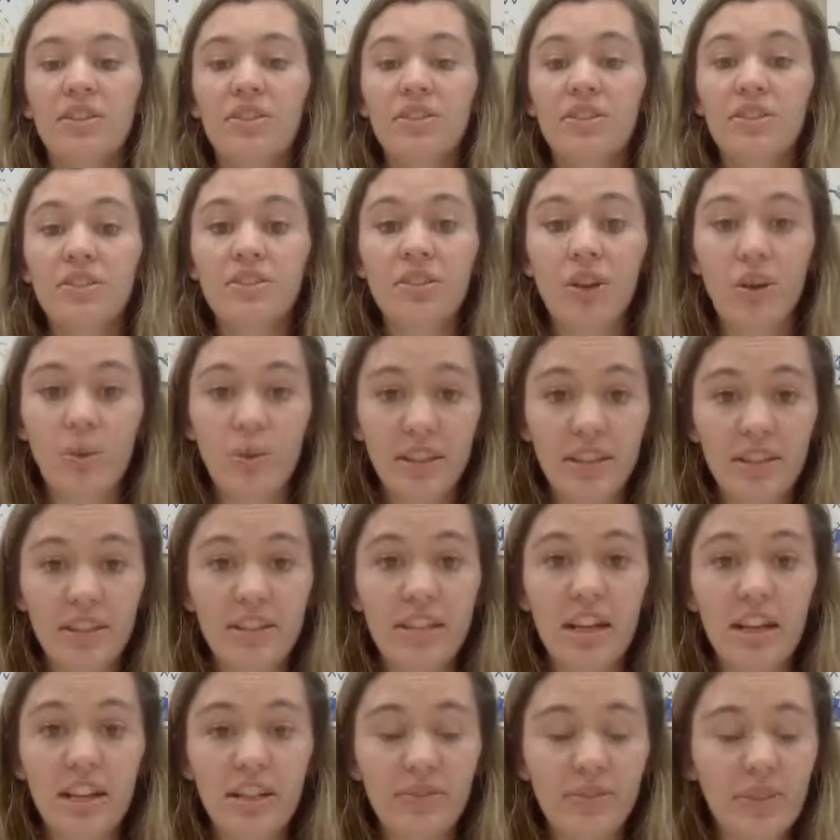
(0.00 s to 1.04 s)
So when the
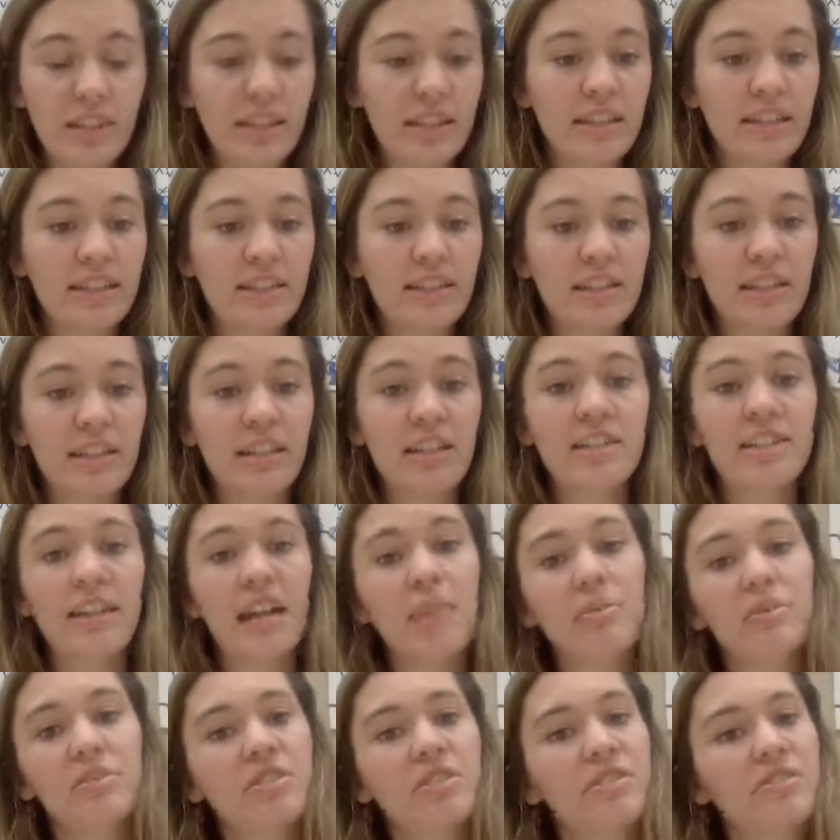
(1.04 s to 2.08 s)
don- when the
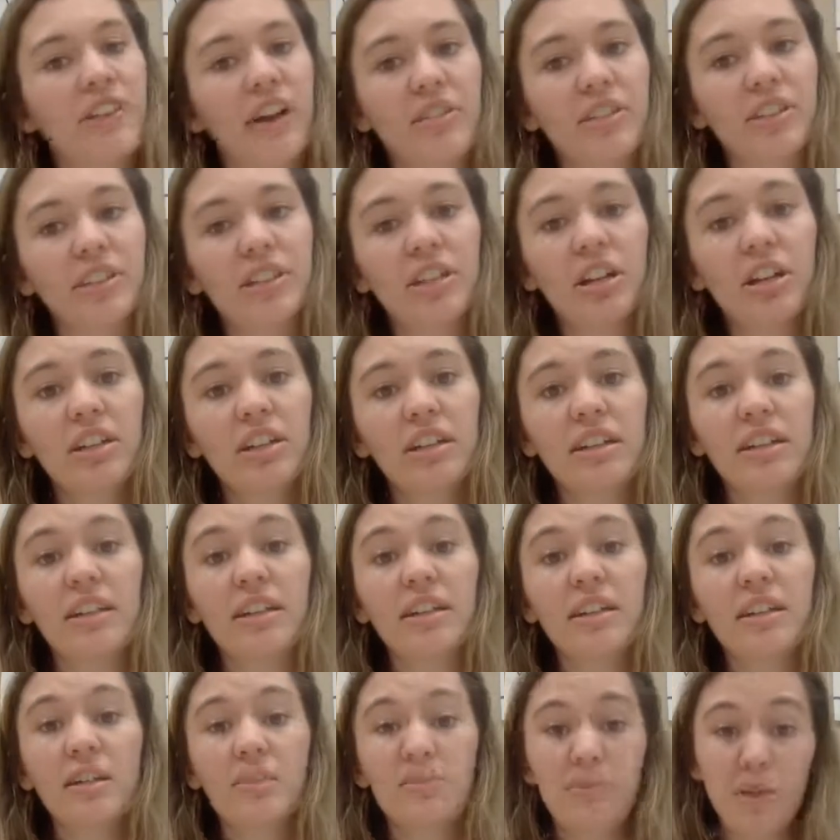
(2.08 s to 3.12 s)
disciples found the
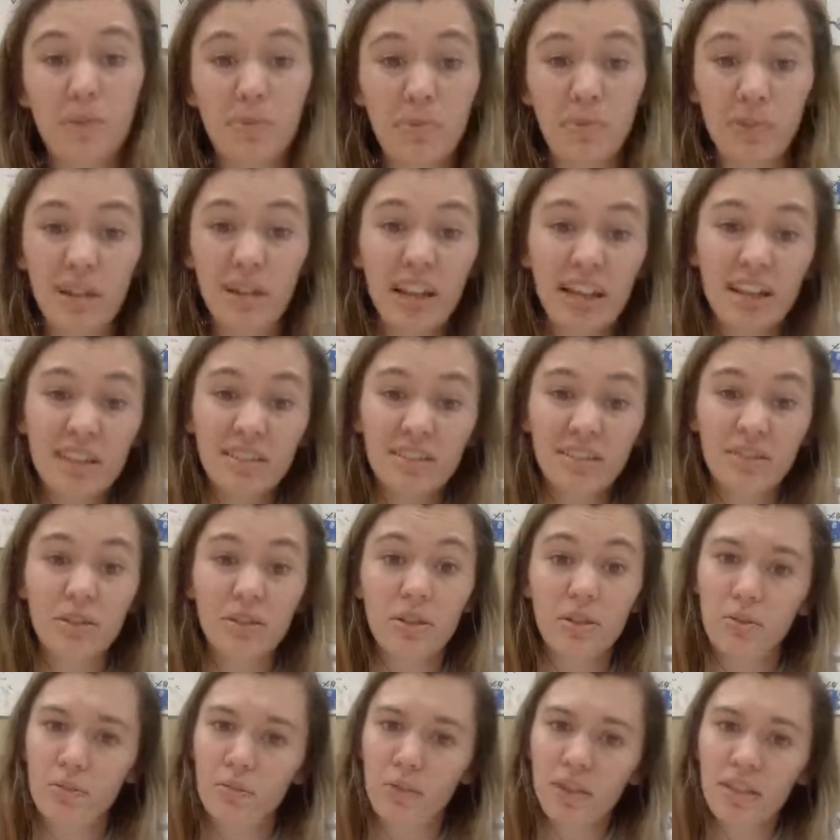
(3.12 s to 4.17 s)
donkey, people asked,
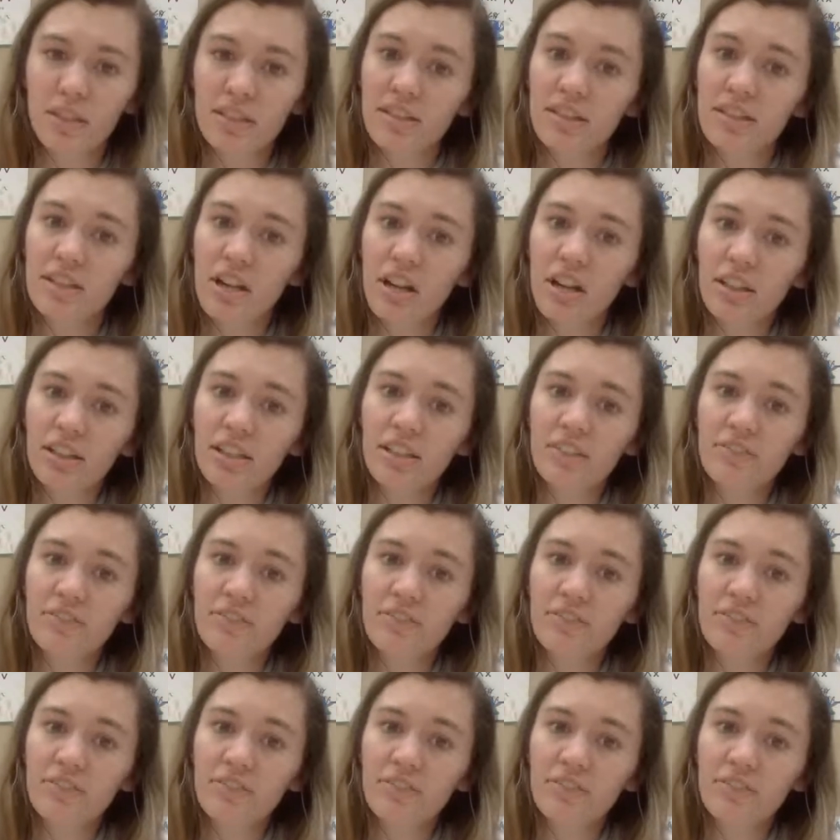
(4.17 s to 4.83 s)
"What is the donkey